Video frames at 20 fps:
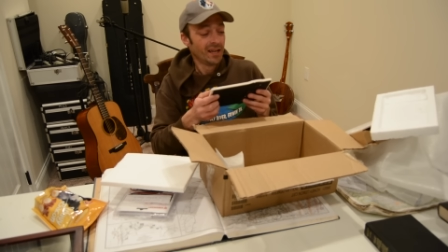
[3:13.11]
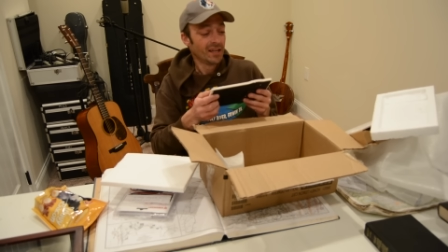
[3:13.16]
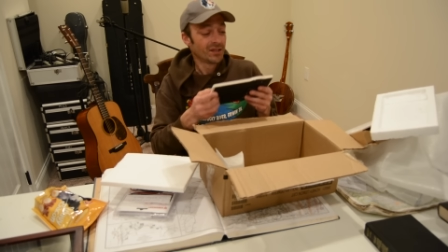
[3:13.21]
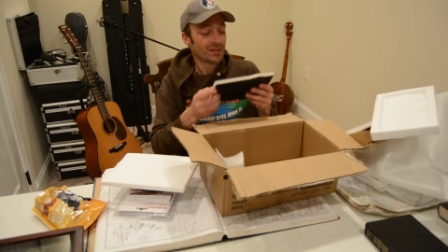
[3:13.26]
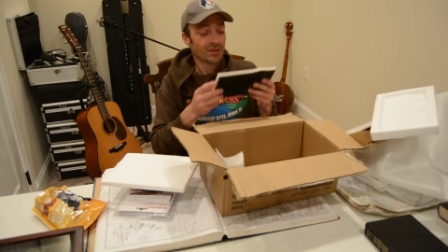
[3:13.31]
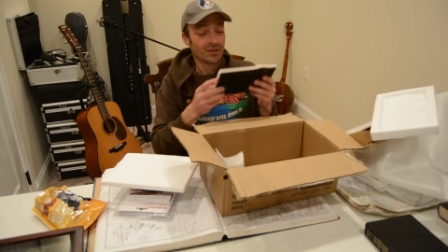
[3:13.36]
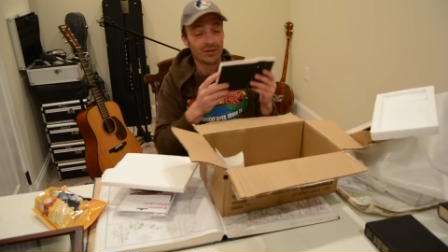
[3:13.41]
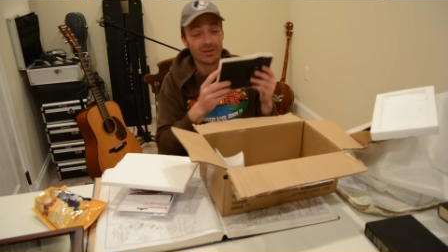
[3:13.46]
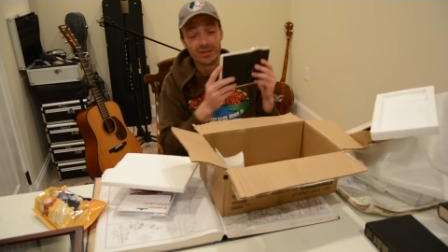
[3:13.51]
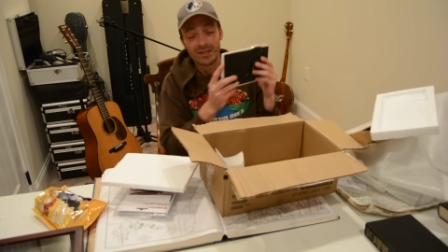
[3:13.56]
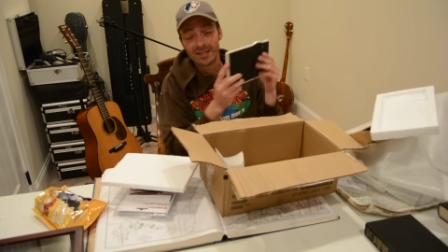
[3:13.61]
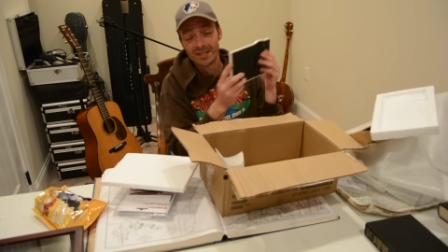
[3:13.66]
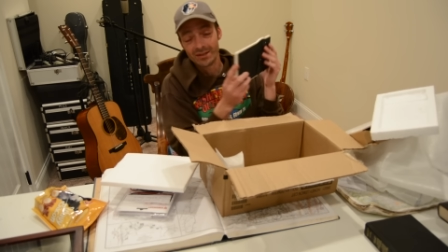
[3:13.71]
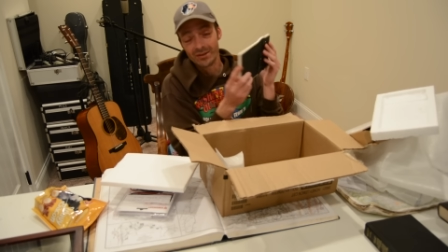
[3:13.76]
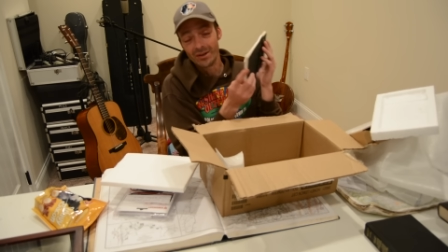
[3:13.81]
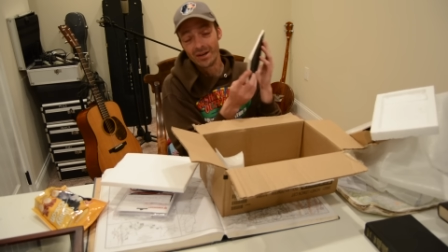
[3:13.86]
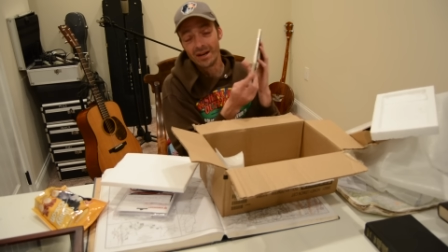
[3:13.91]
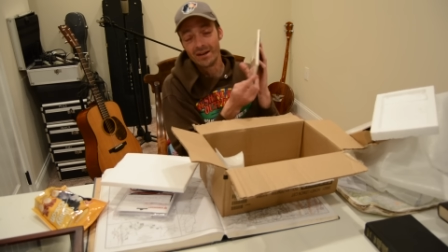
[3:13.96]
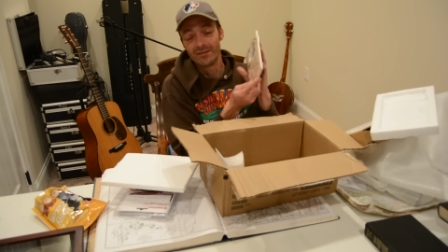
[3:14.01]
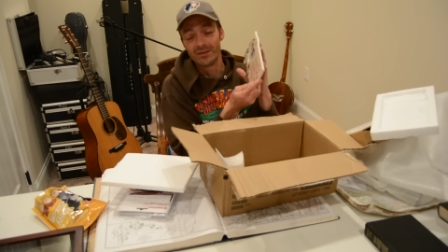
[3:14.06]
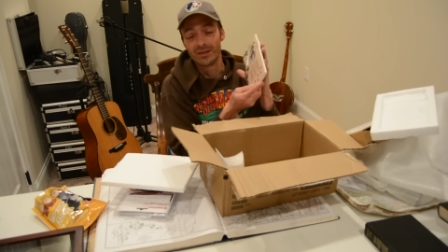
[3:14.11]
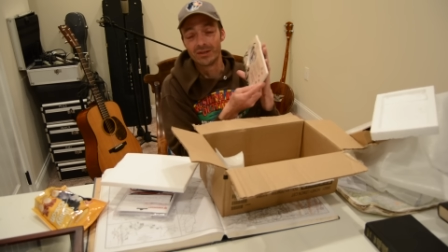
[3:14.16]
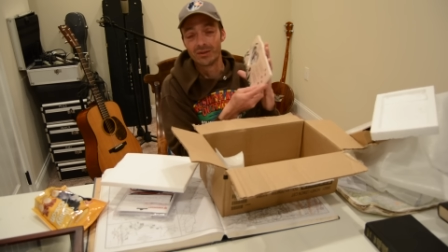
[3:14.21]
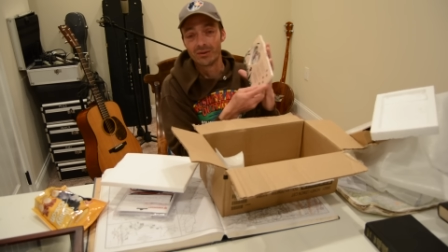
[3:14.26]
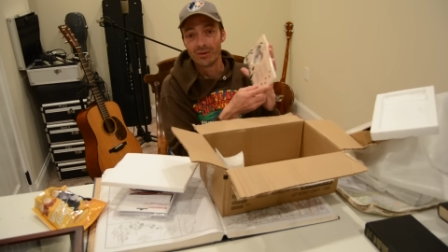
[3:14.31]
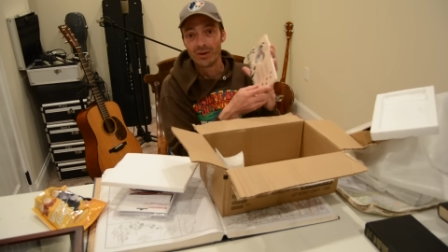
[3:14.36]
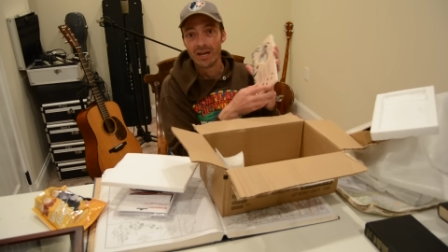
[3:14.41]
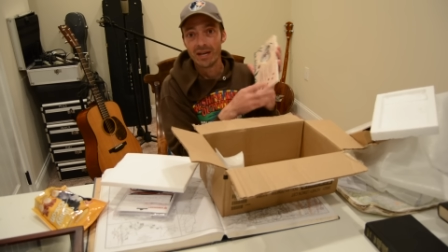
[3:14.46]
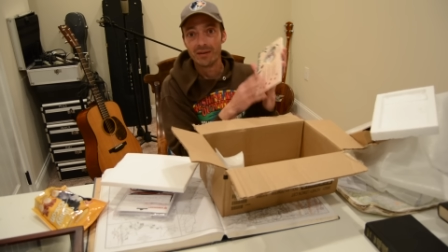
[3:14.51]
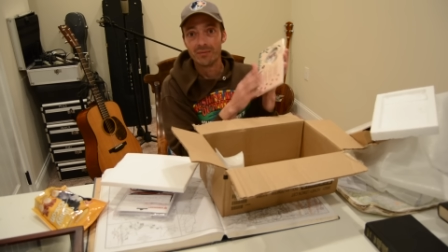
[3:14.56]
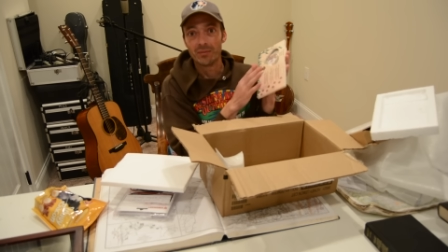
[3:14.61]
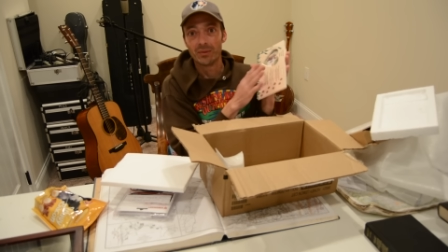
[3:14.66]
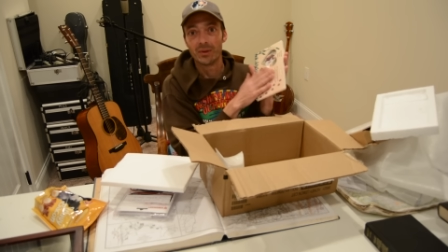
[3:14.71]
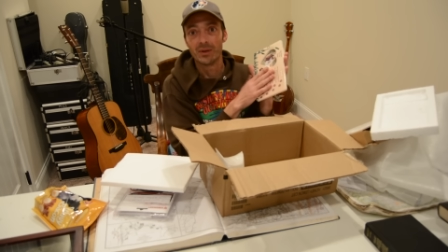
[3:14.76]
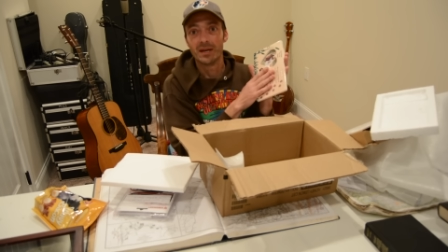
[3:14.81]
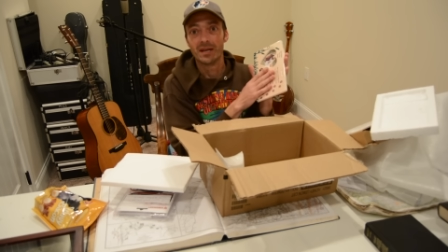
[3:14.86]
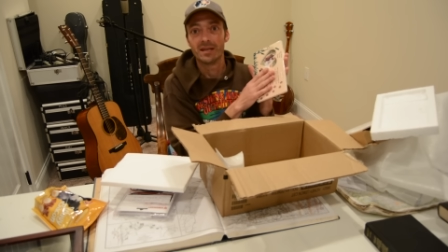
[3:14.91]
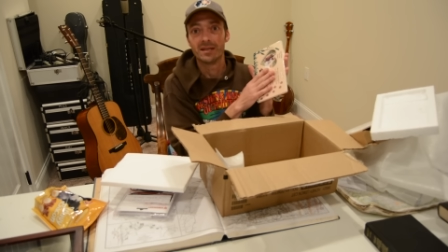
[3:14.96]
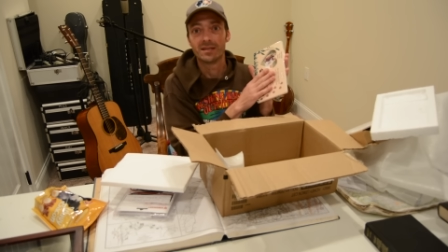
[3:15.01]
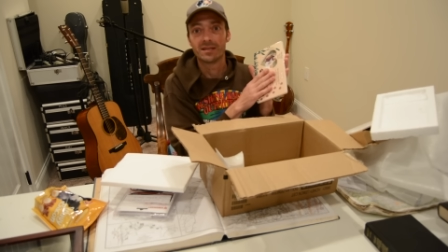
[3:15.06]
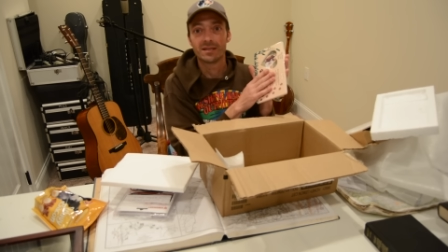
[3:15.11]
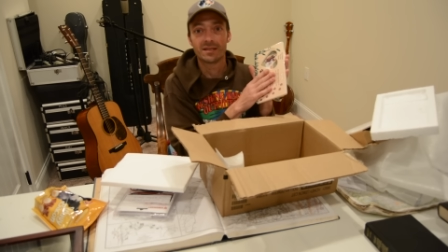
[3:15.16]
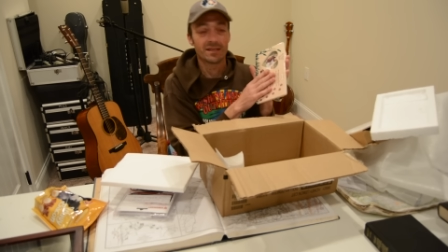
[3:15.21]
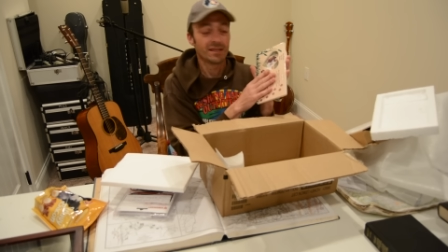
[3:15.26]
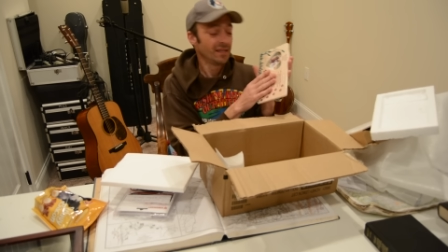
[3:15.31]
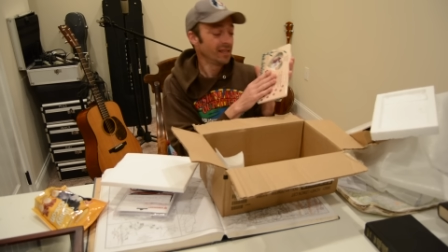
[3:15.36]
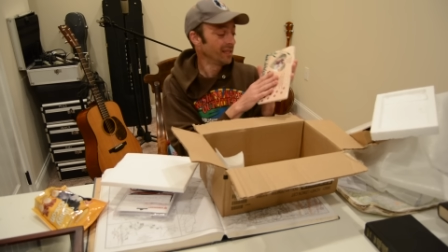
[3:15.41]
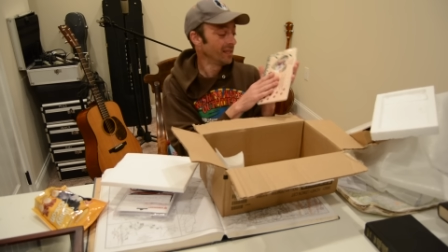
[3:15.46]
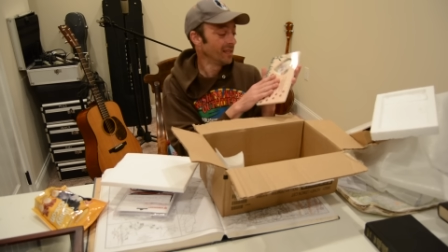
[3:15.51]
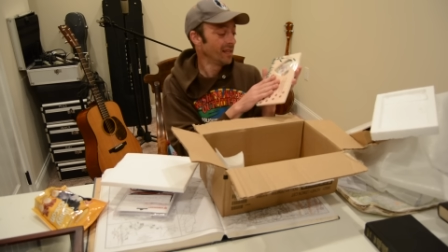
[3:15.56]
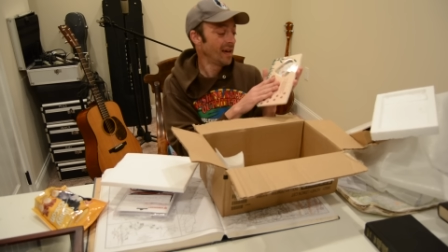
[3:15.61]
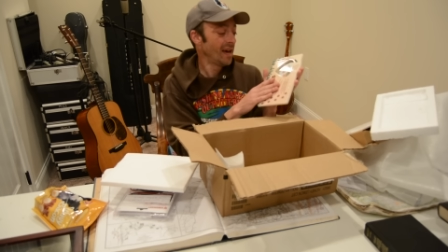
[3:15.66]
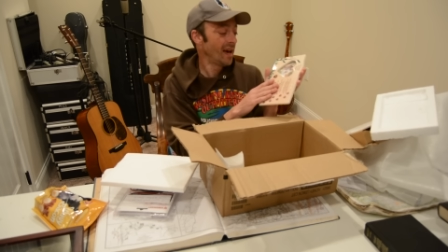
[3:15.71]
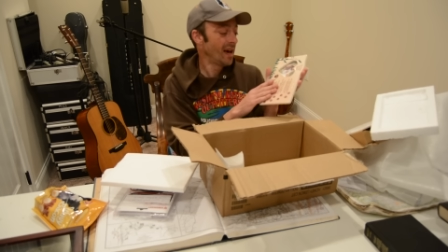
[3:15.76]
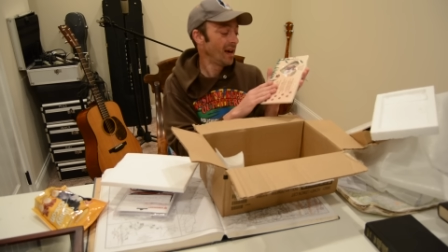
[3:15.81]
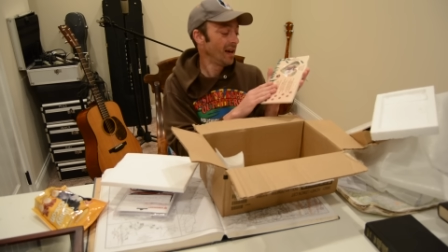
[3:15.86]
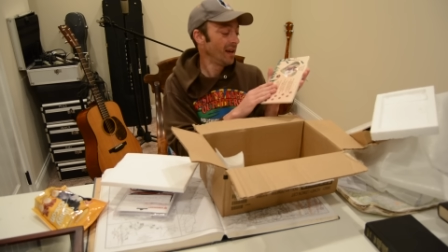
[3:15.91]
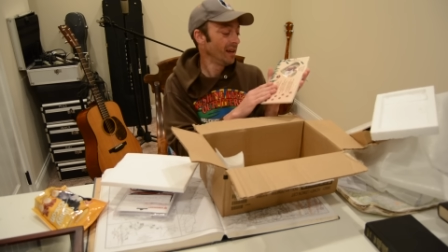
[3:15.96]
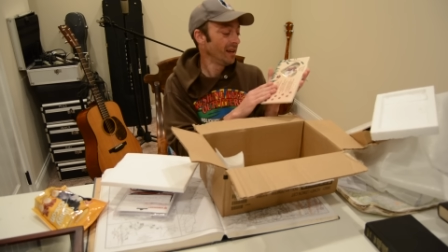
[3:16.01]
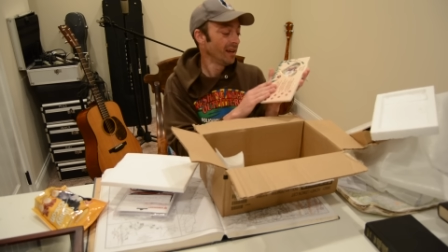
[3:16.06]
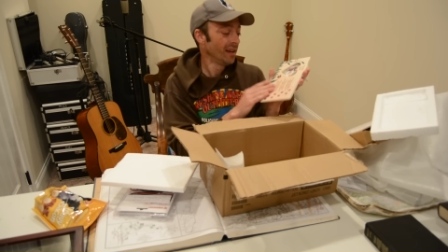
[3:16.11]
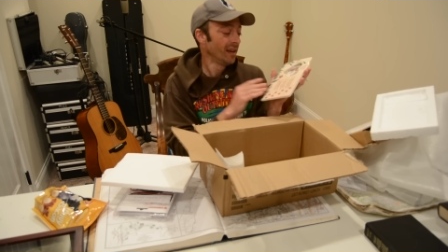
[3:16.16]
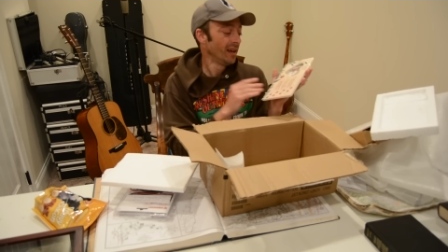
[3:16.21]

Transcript: so this will have a great place in that.